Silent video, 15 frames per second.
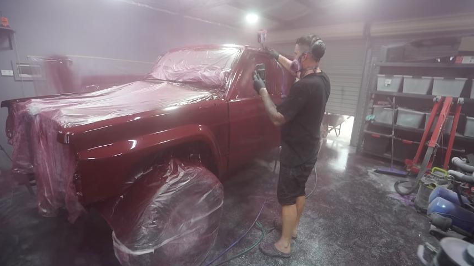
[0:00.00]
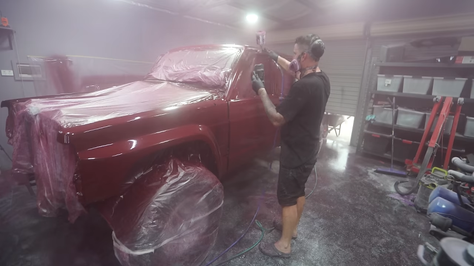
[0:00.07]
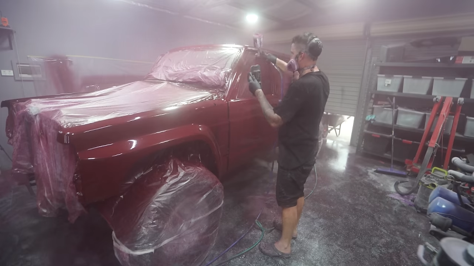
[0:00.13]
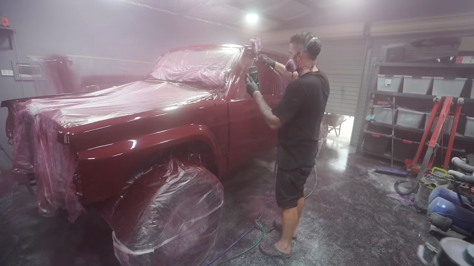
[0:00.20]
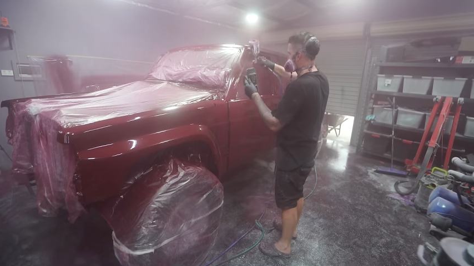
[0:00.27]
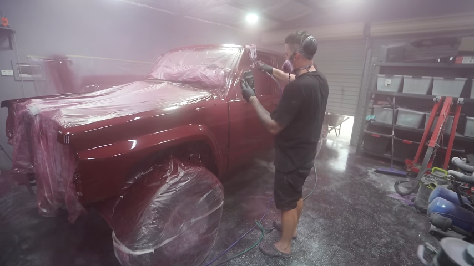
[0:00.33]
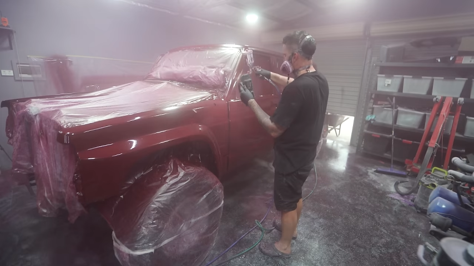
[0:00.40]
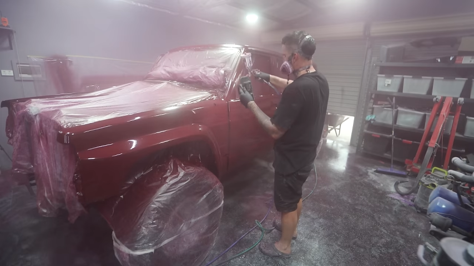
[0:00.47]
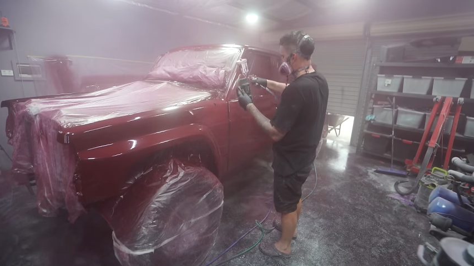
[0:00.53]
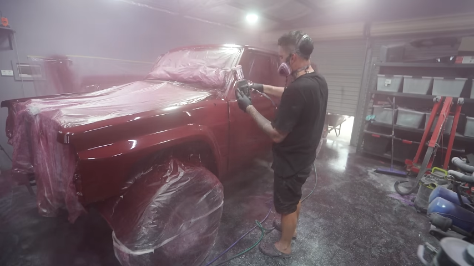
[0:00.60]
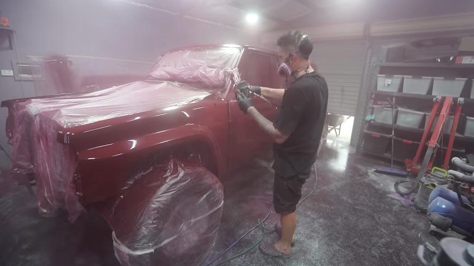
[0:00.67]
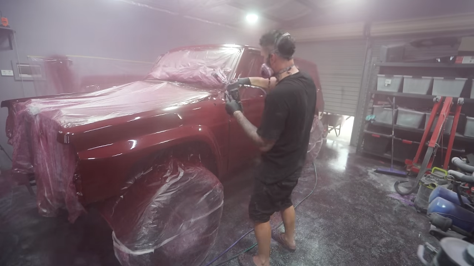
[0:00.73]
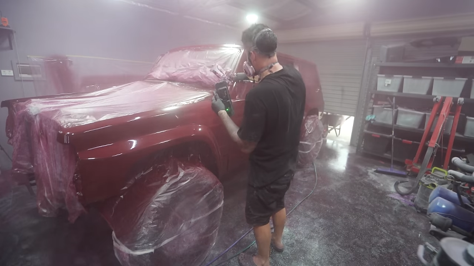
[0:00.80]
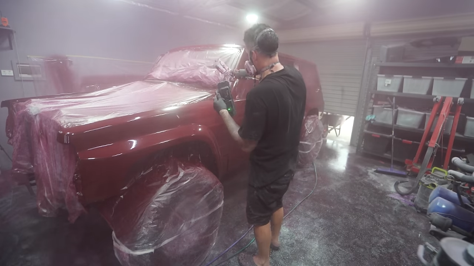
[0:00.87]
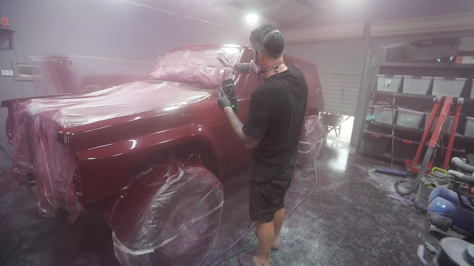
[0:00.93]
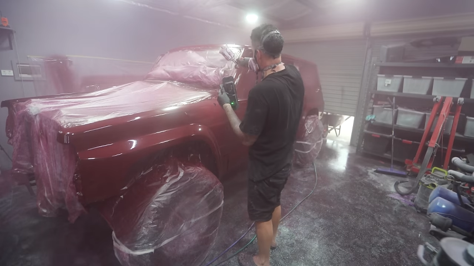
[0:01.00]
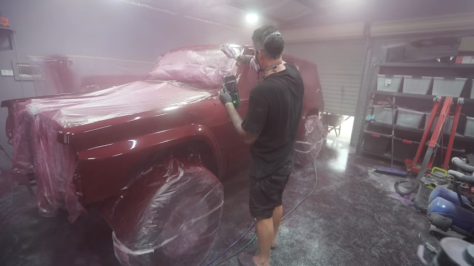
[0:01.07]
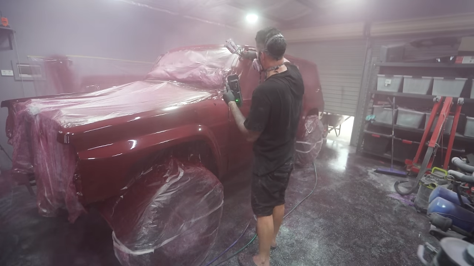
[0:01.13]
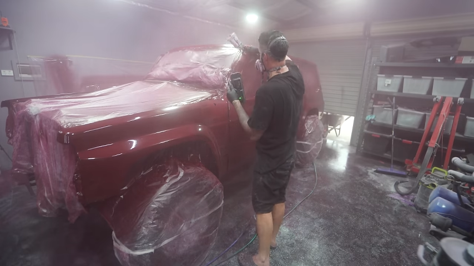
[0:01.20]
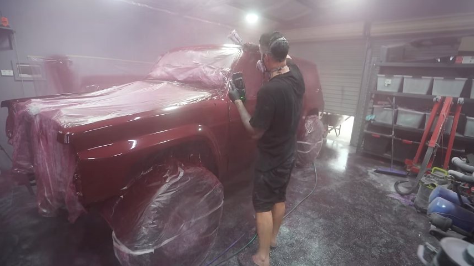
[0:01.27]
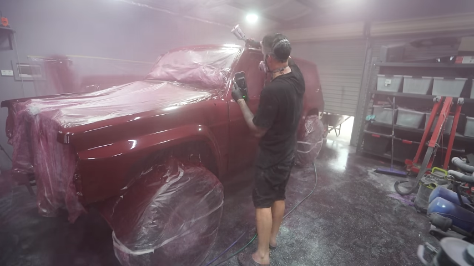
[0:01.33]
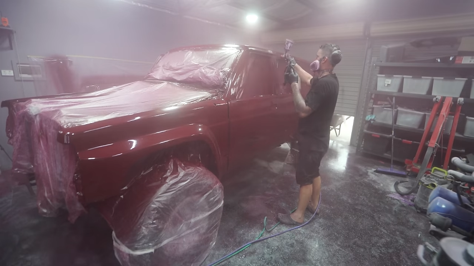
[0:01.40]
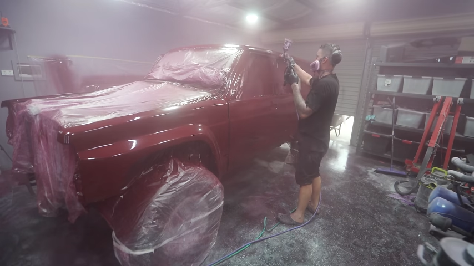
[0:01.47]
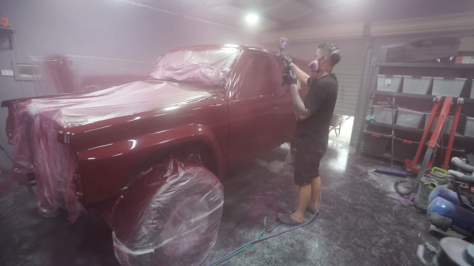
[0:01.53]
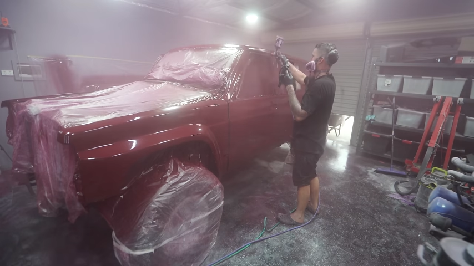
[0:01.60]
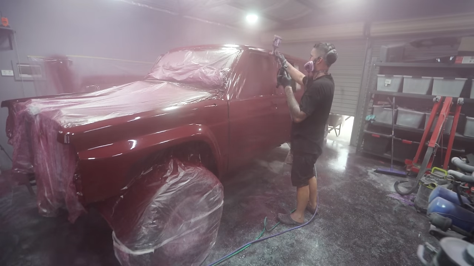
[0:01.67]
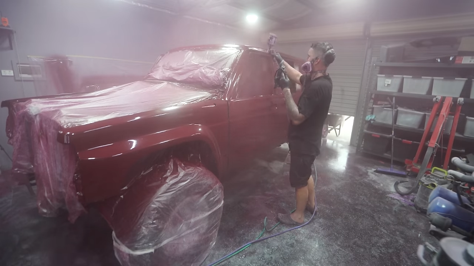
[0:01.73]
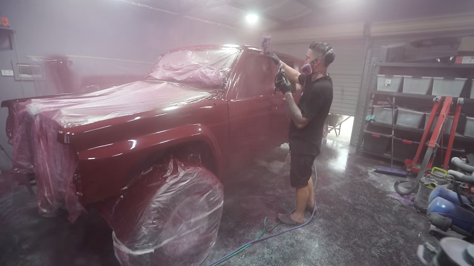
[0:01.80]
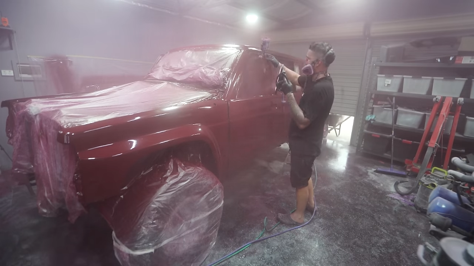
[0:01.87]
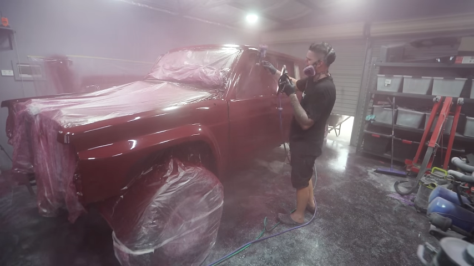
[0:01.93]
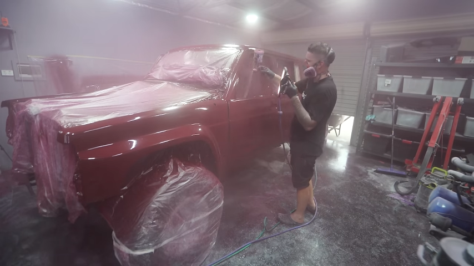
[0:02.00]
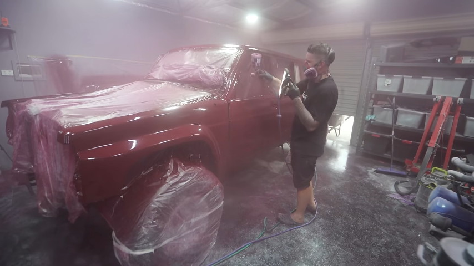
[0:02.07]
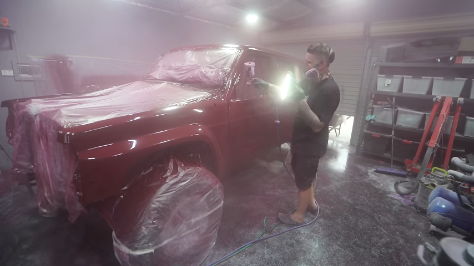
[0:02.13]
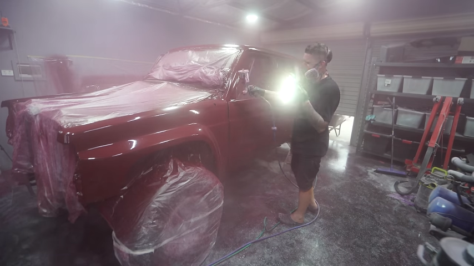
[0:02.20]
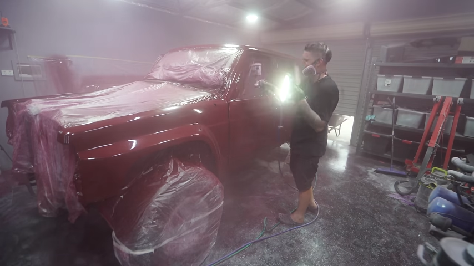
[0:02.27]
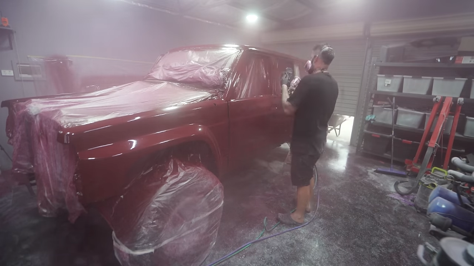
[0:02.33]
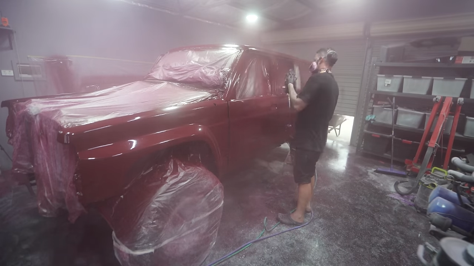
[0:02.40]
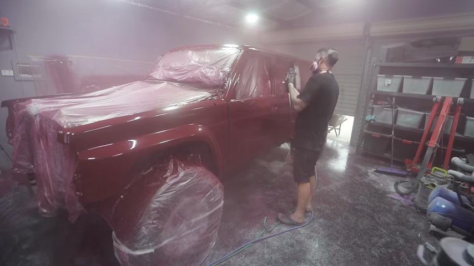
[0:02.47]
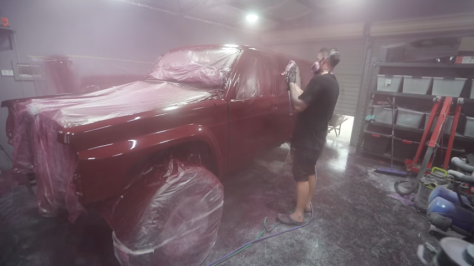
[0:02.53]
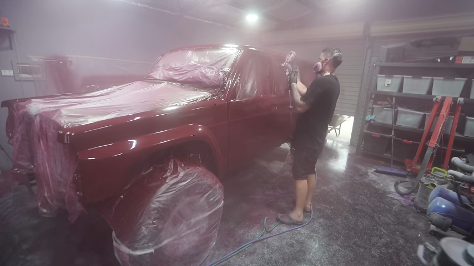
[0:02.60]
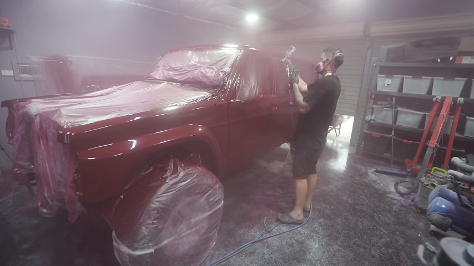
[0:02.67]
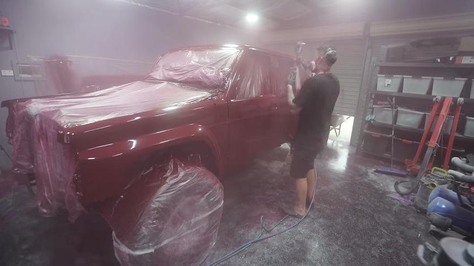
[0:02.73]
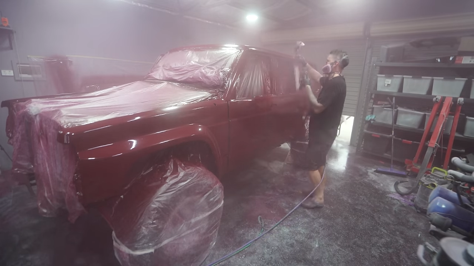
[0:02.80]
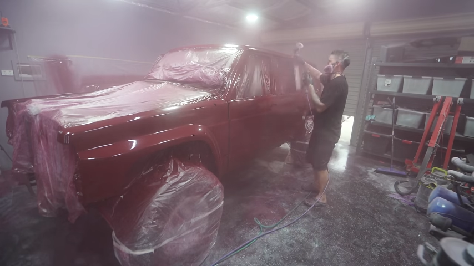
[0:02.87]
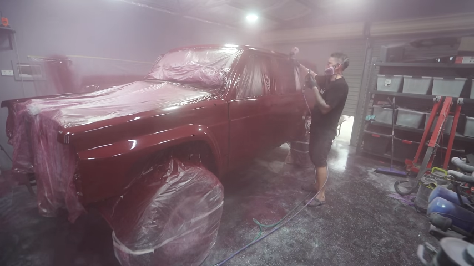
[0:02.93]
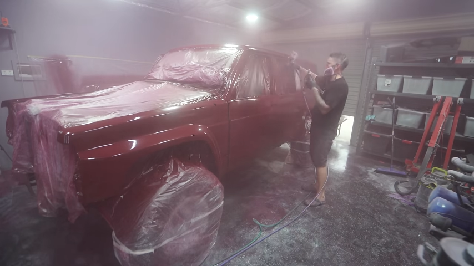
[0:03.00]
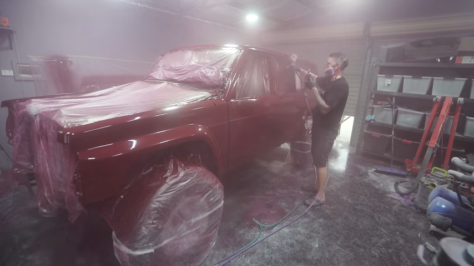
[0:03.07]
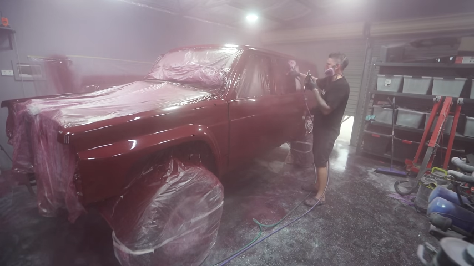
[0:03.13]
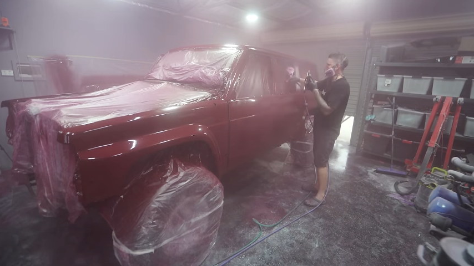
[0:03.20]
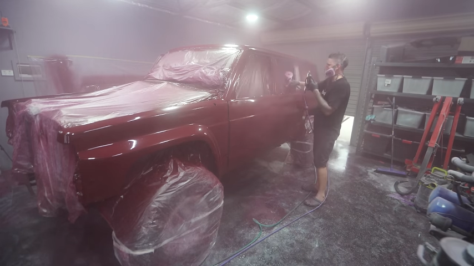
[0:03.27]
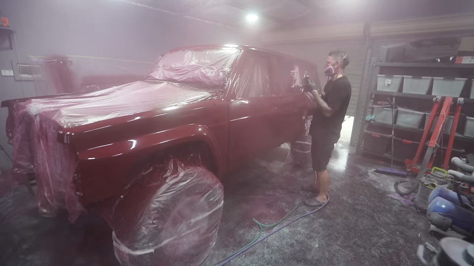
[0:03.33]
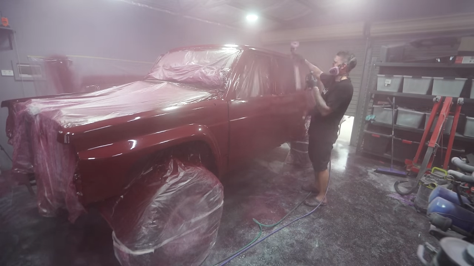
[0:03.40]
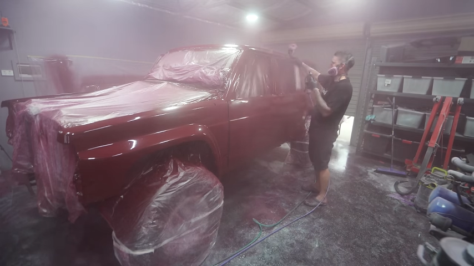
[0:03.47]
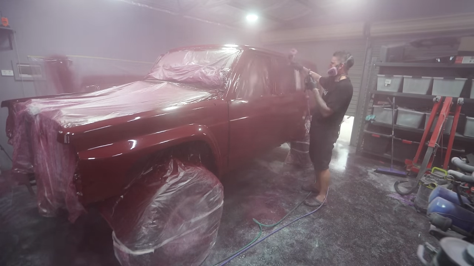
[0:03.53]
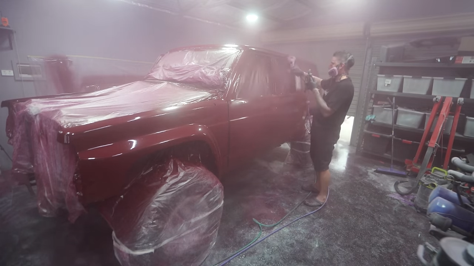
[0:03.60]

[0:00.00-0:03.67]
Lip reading: No face is visible, so there are no lips to read.